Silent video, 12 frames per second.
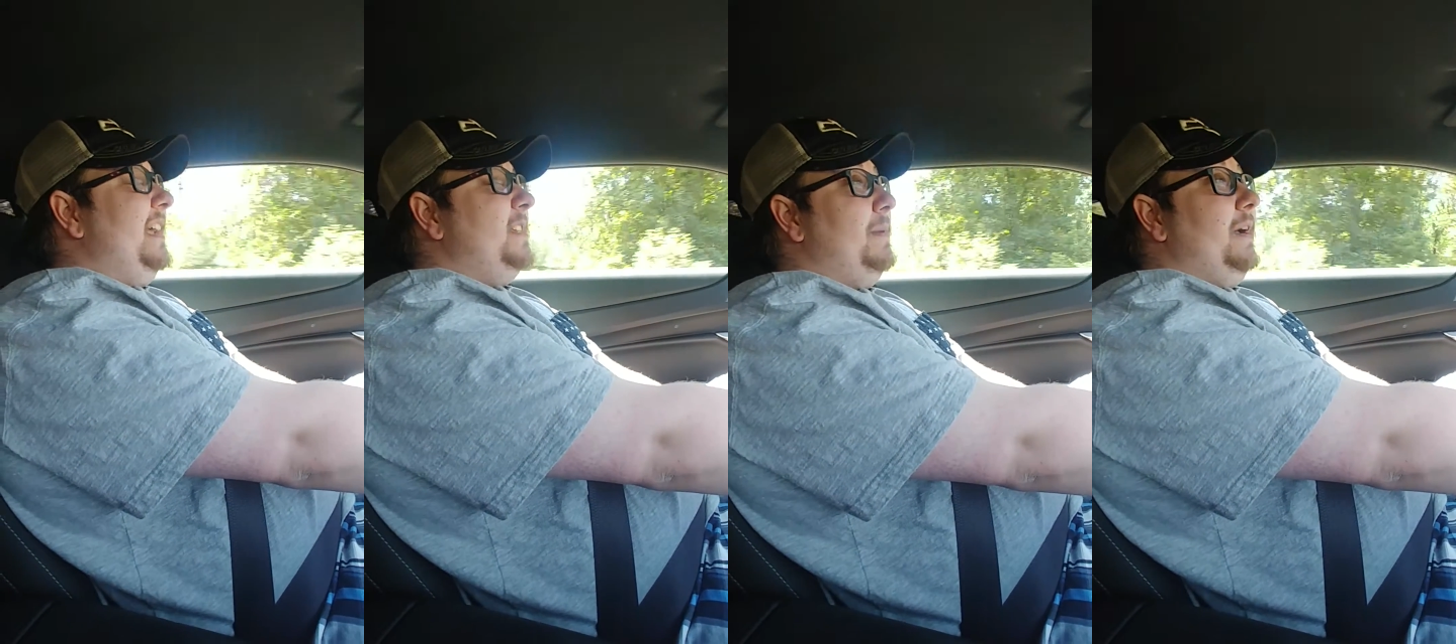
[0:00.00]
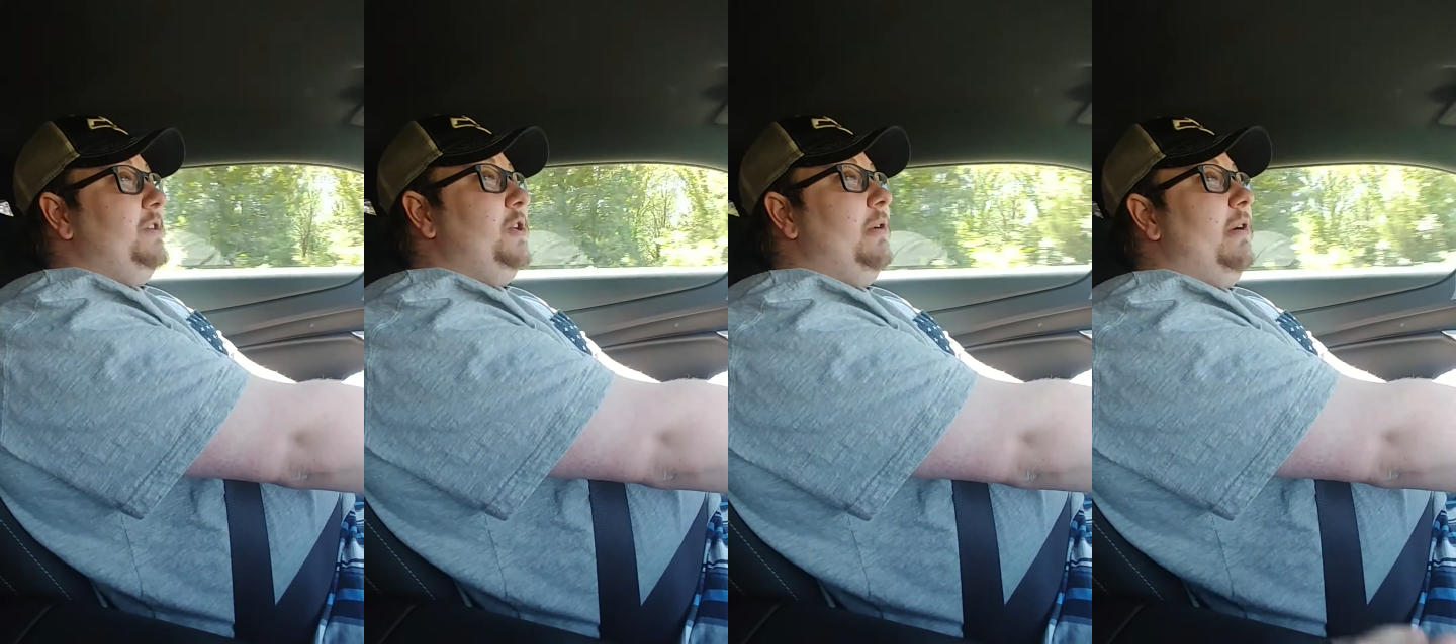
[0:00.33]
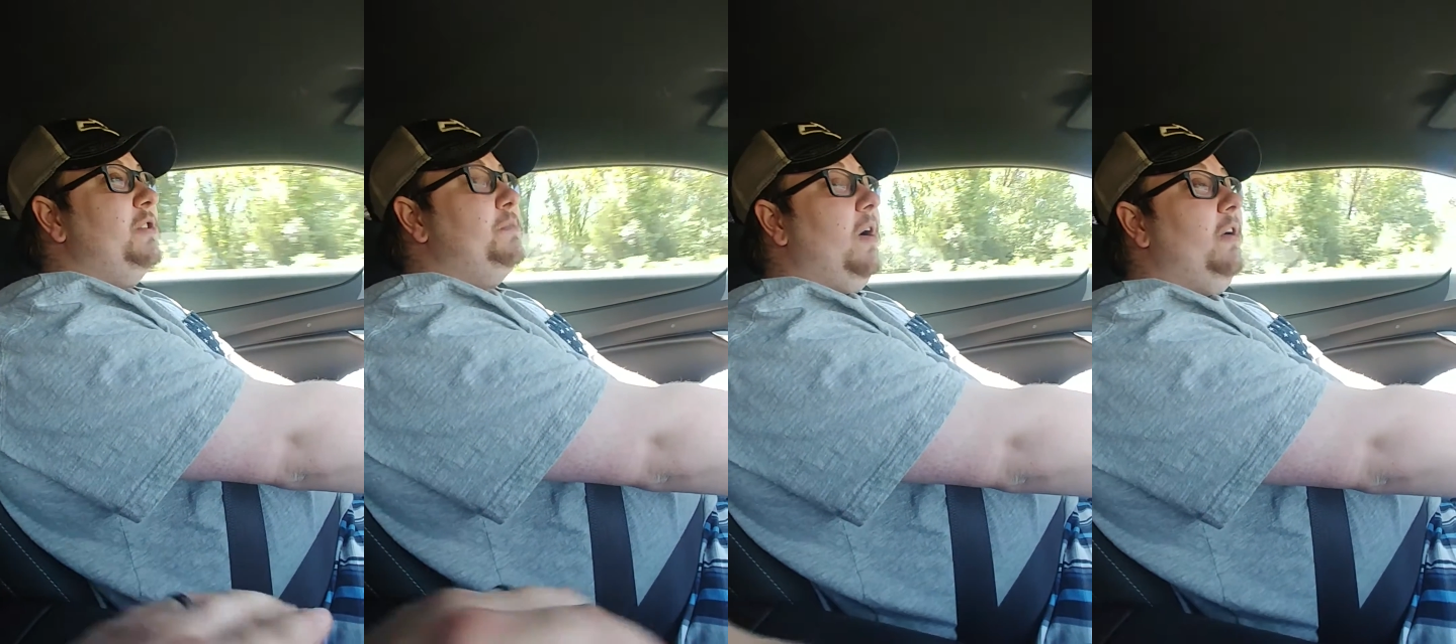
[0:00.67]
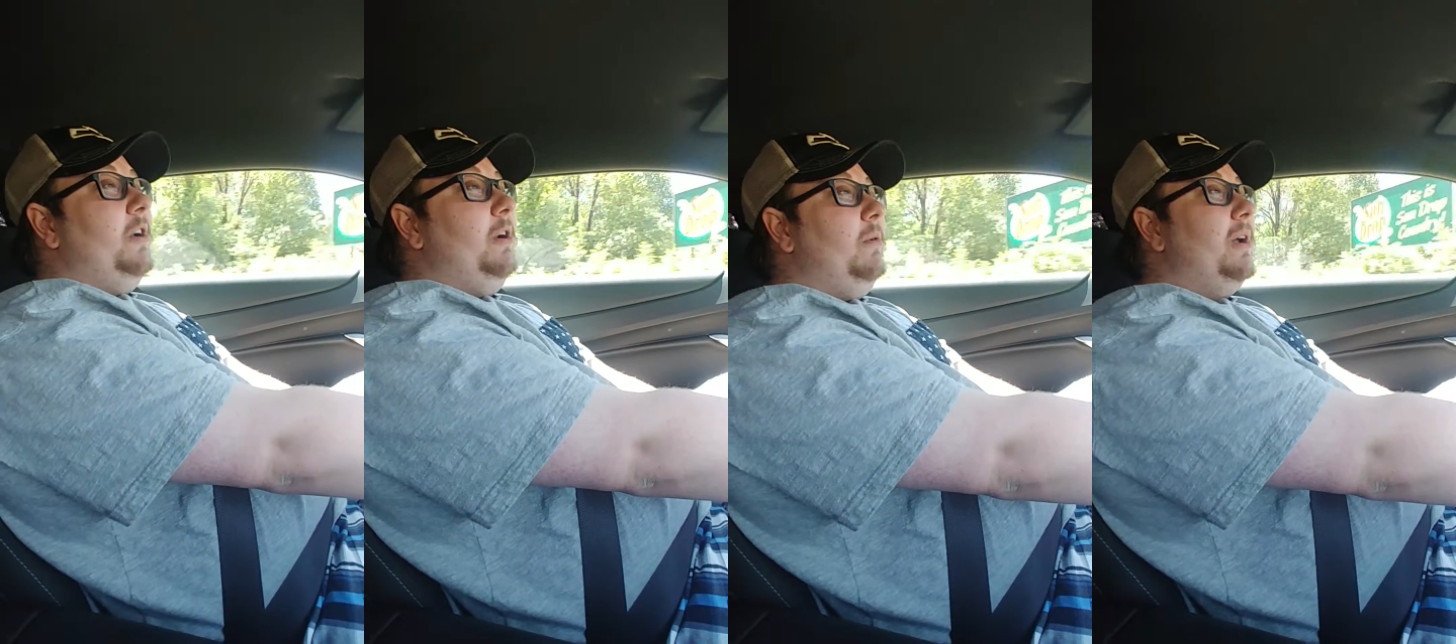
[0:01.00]
He is my duos
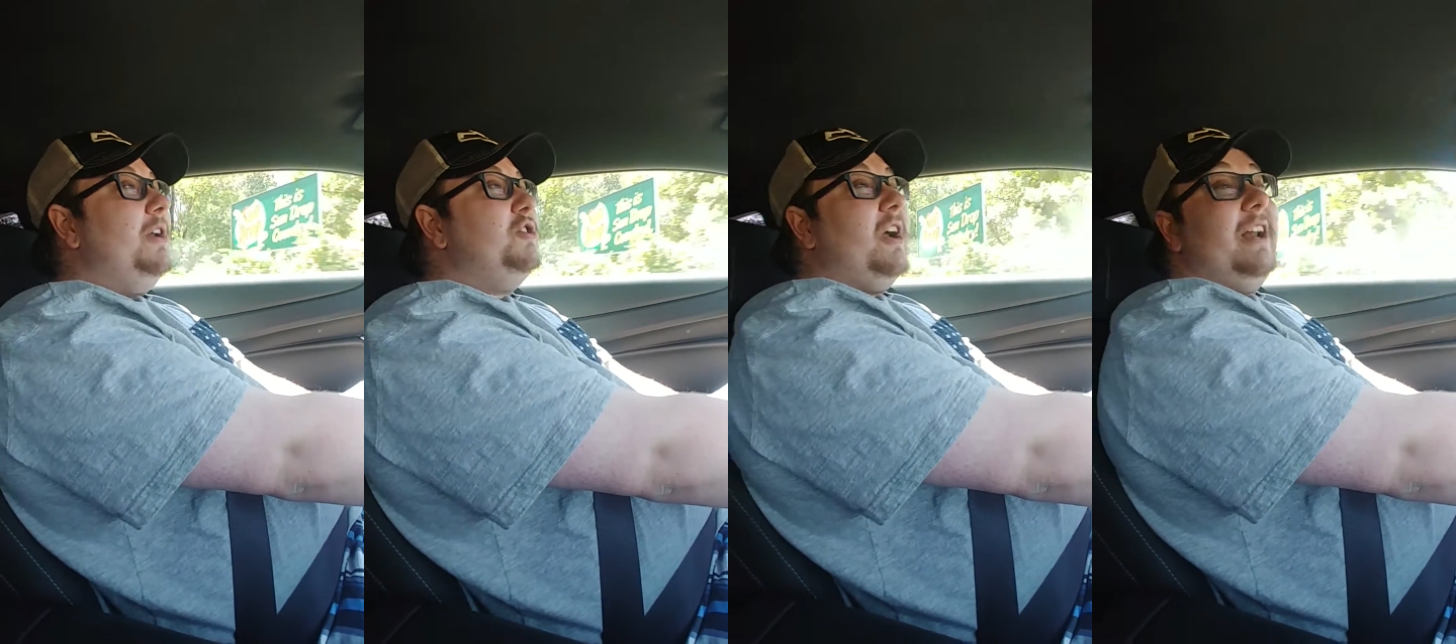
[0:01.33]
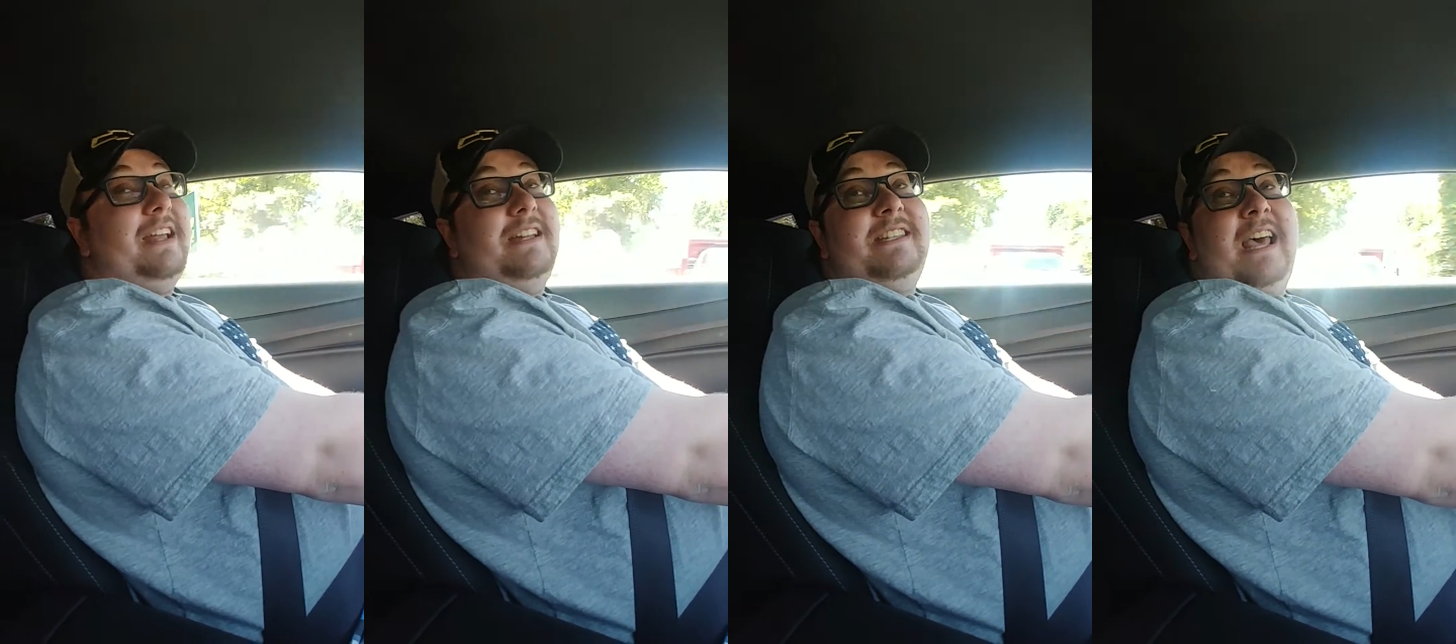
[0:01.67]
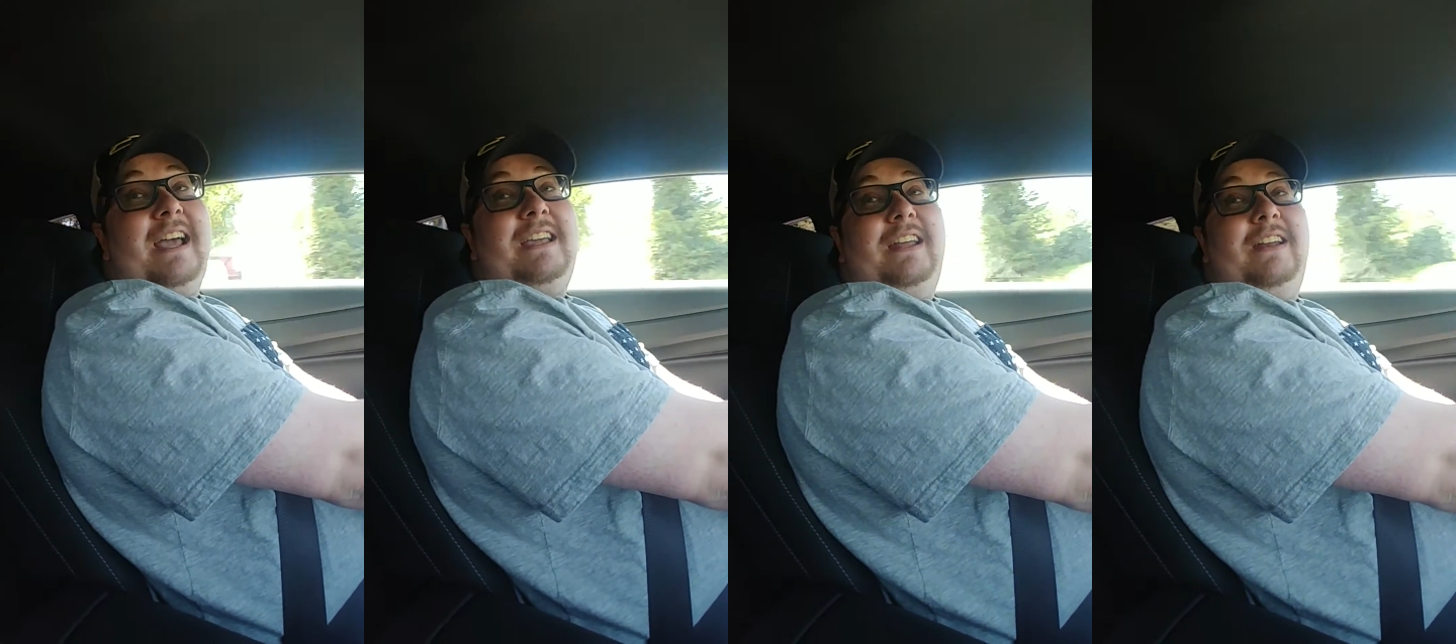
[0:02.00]
partner. We're going to try to get Zach